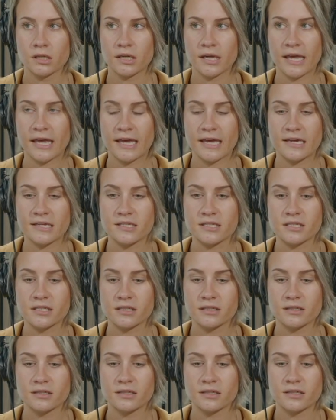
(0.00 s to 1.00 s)
And
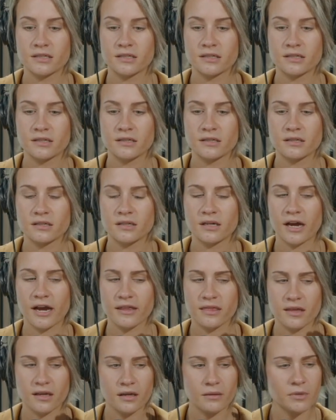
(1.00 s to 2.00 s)
I
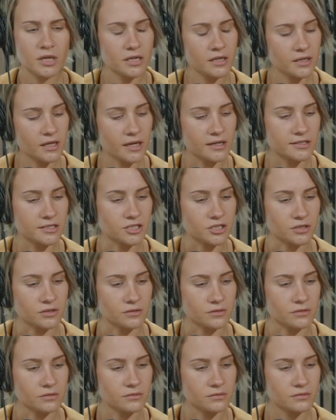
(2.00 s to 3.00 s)
think I'm going to get
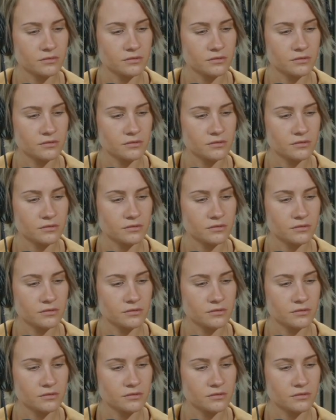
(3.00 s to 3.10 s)
into